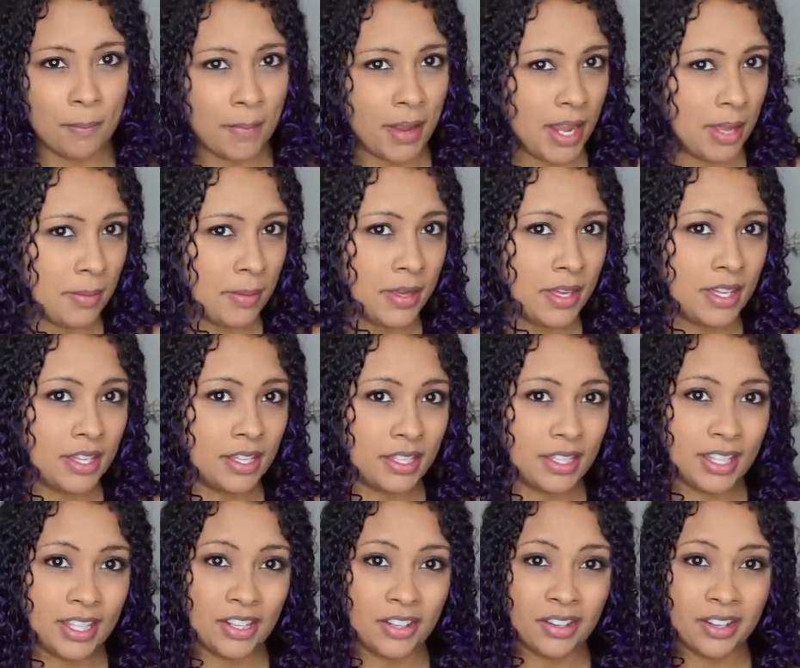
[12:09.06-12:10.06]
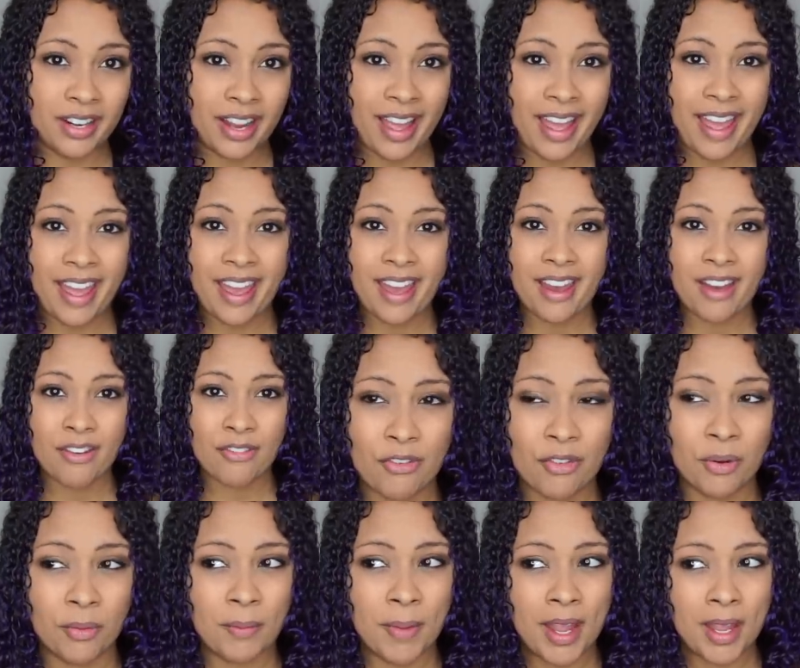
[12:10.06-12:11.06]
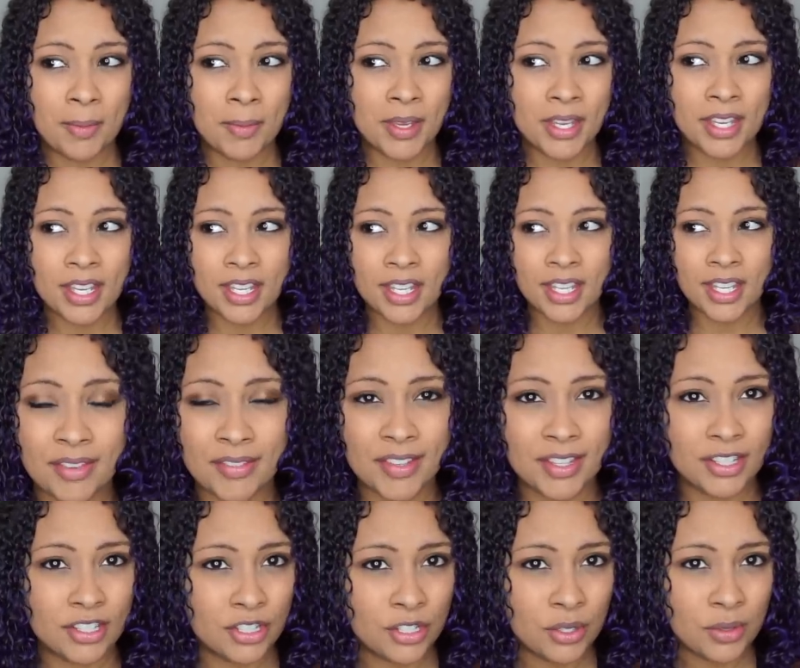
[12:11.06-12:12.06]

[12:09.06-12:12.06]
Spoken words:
maybe a year and a half, or maybe even 2